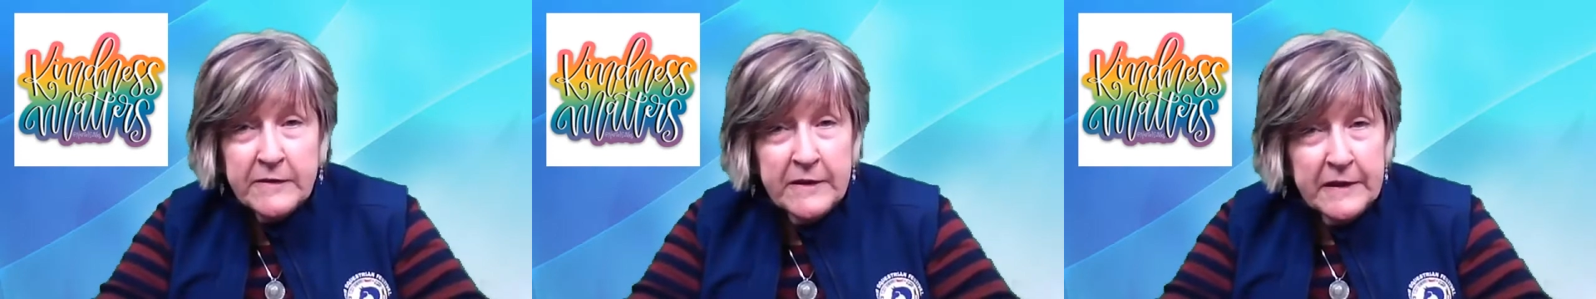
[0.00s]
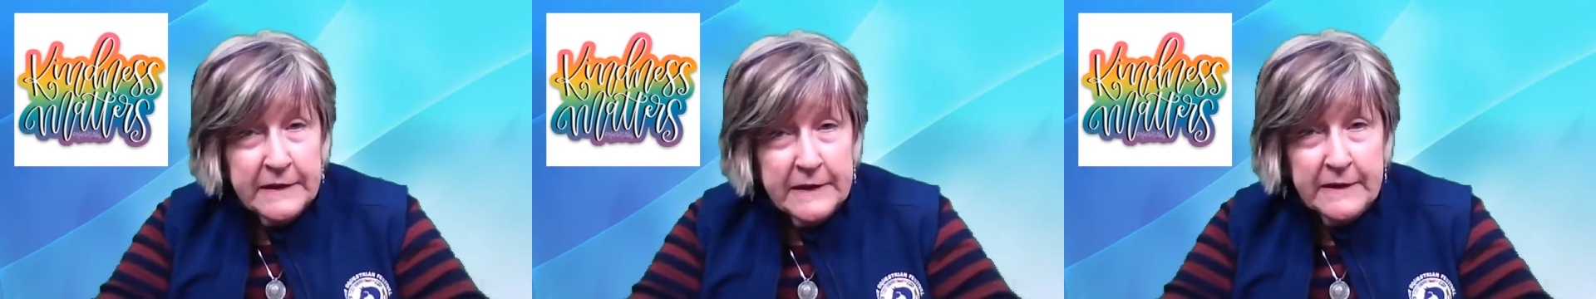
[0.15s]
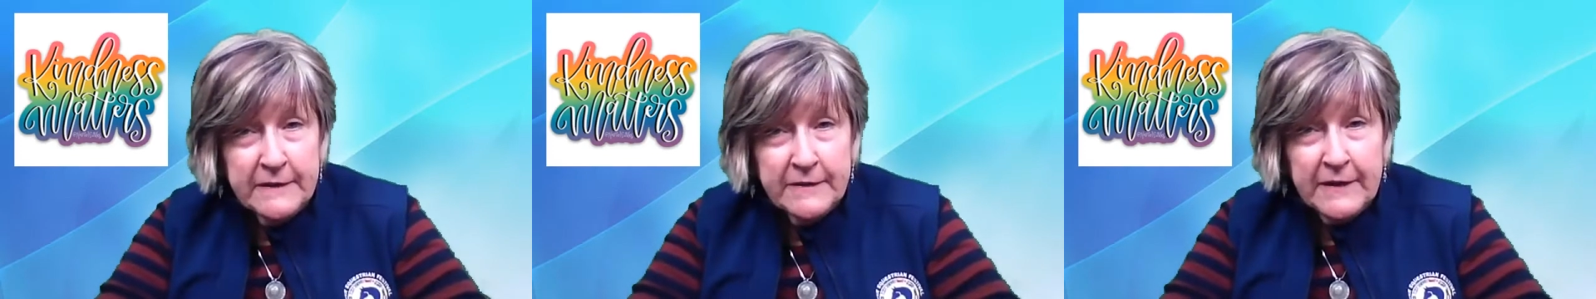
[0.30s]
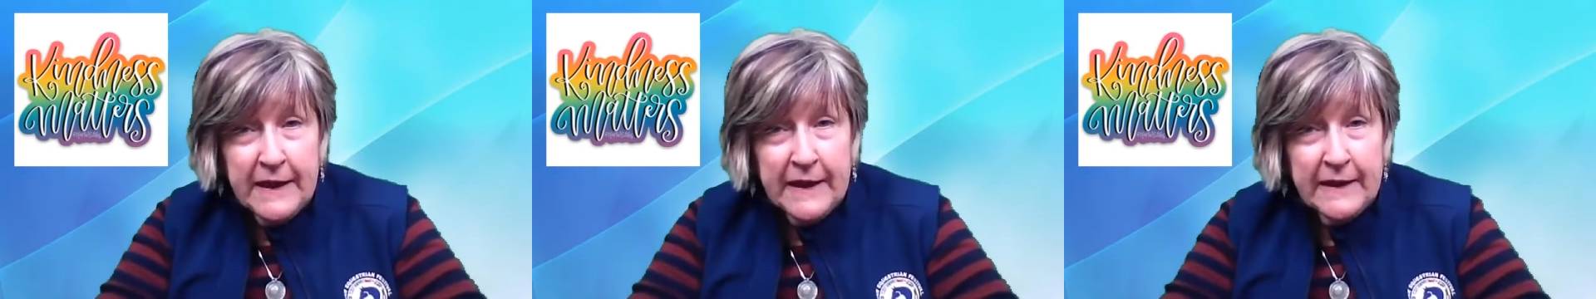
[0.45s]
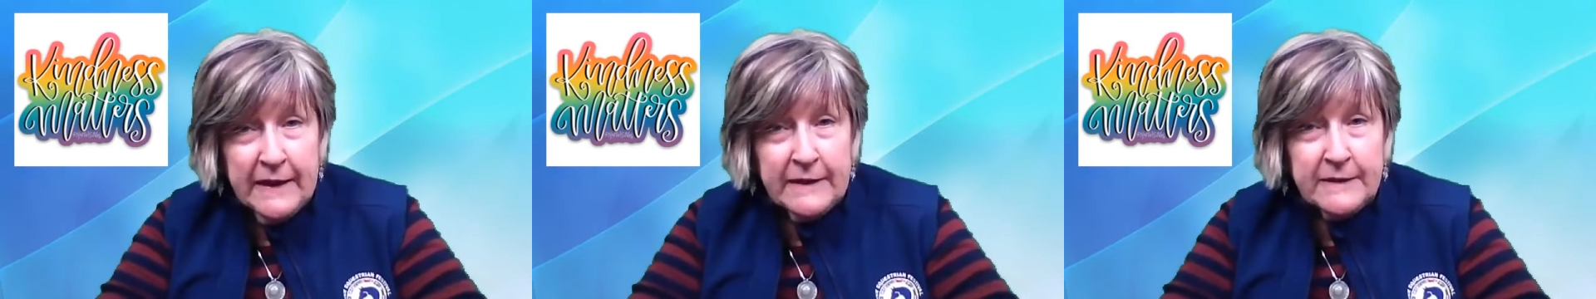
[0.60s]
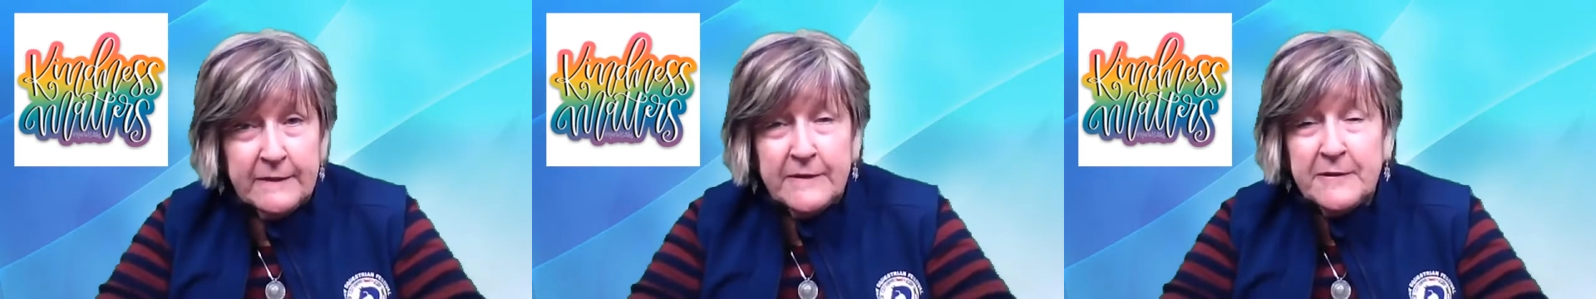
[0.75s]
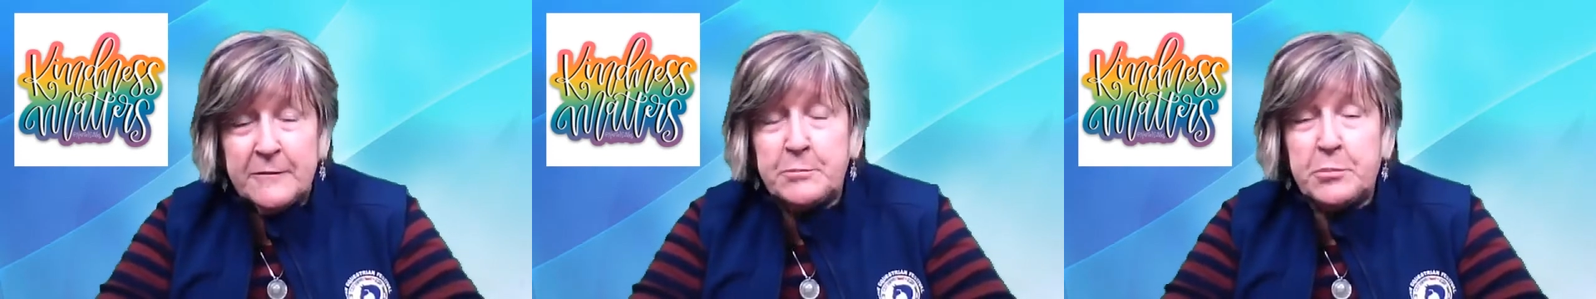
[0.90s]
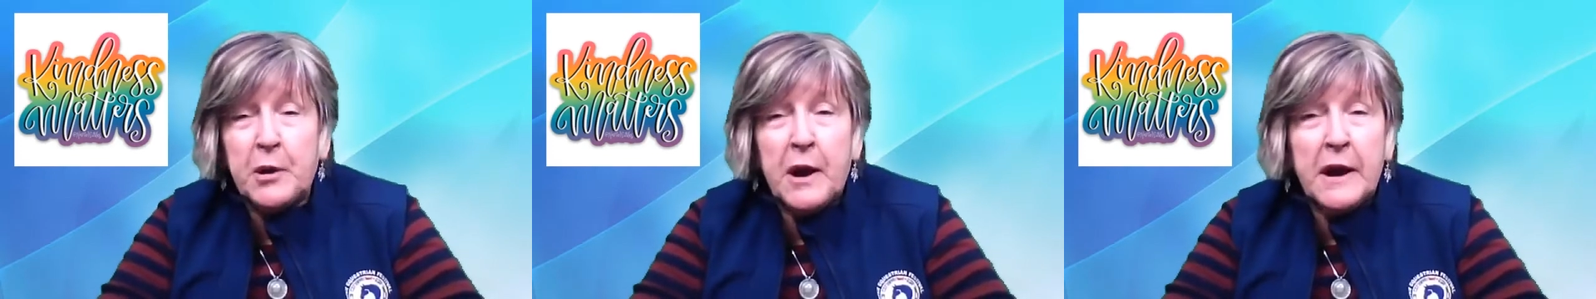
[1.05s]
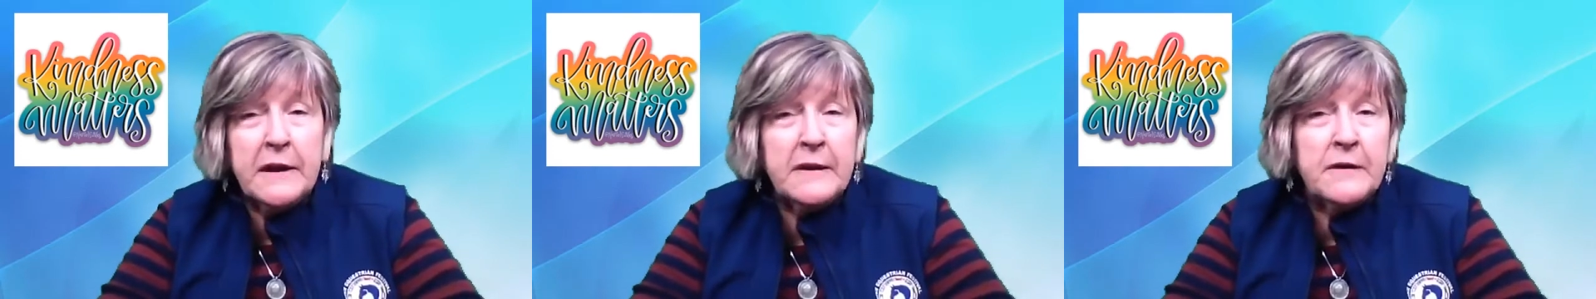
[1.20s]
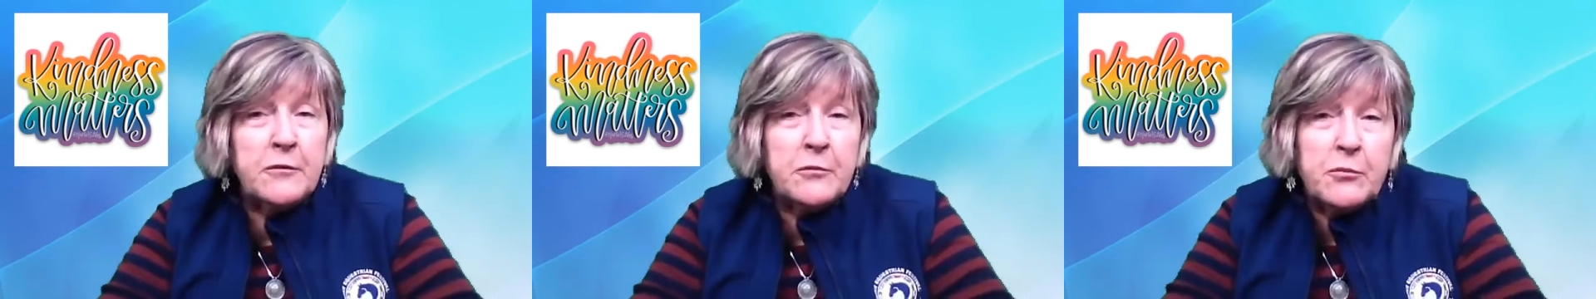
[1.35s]
anything.
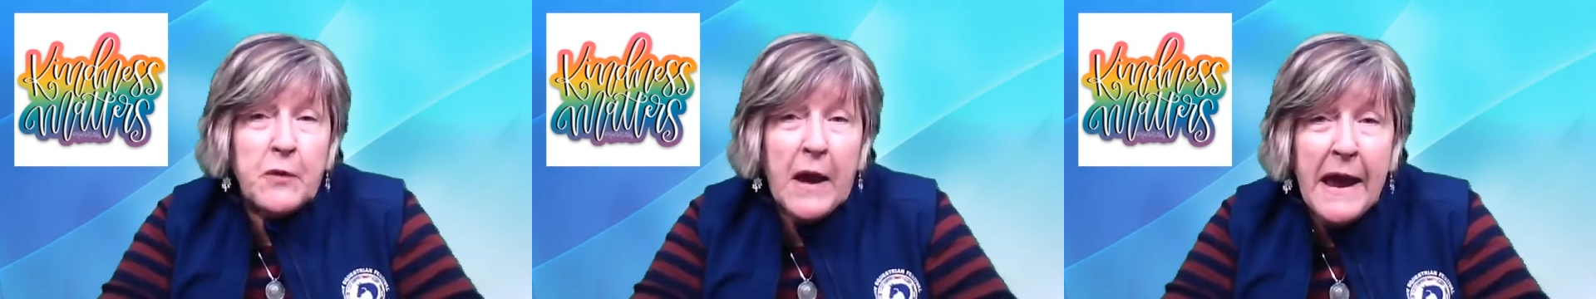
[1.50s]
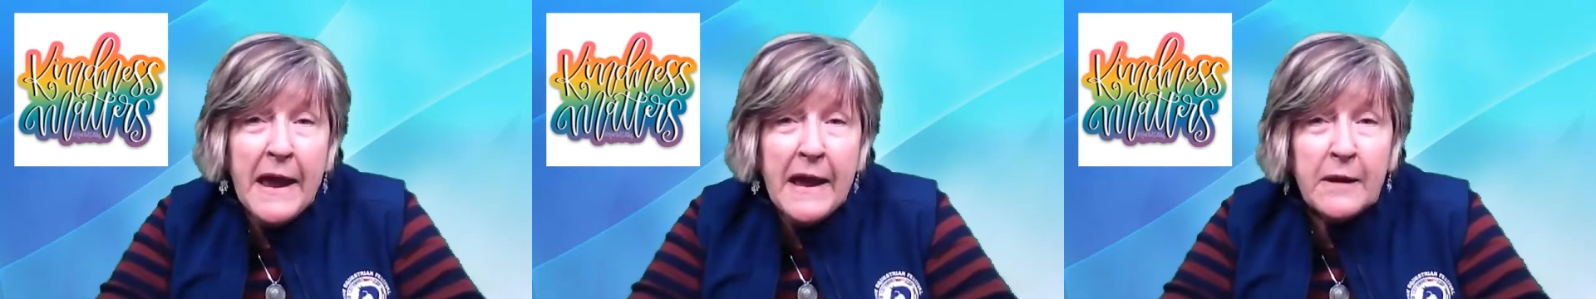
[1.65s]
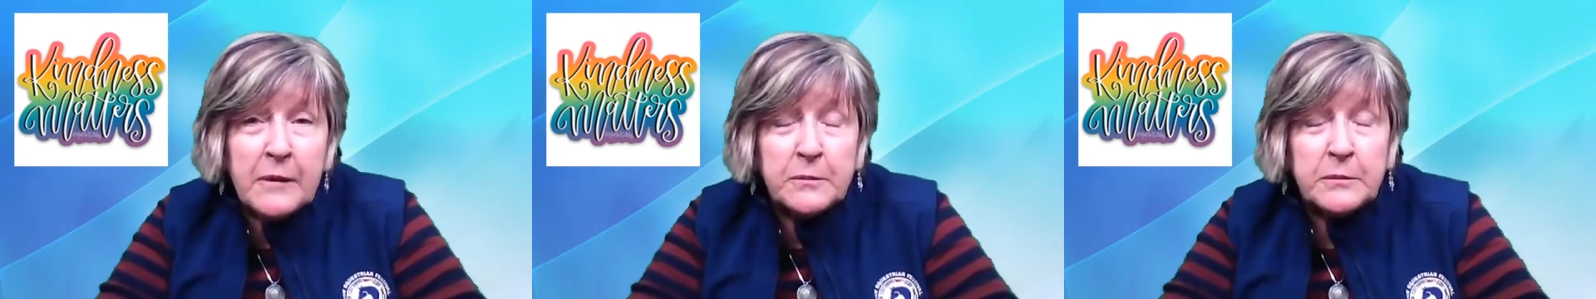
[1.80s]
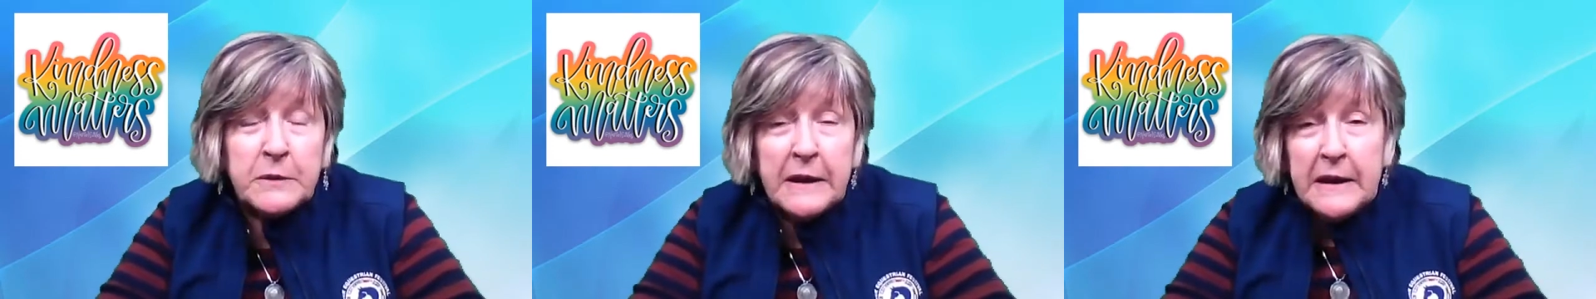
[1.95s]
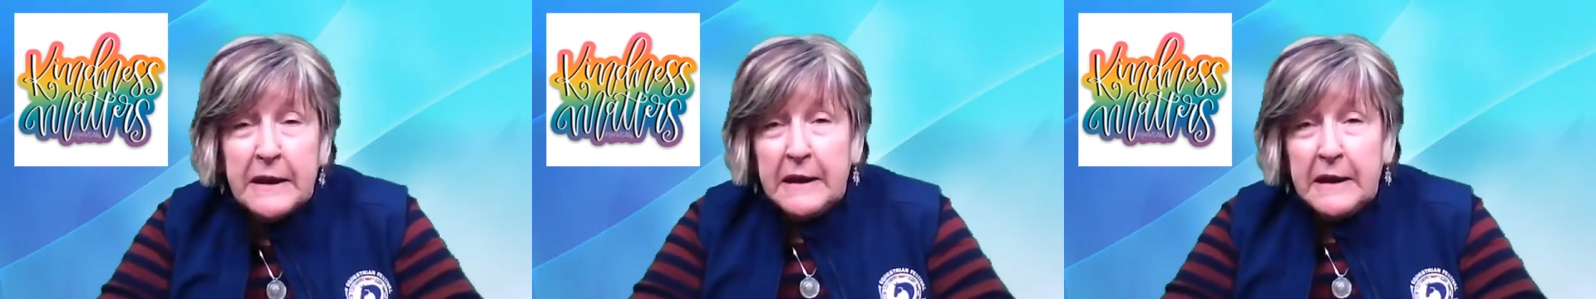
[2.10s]
Spread it around.